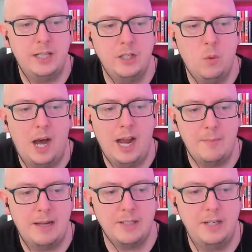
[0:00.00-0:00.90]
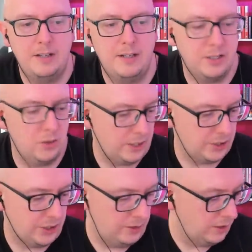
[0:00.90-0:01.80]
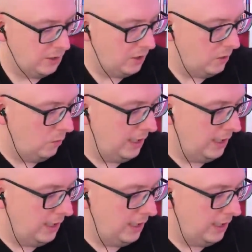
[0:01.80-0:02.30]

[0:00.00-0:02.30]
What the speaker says: you why I'm asking you this question. We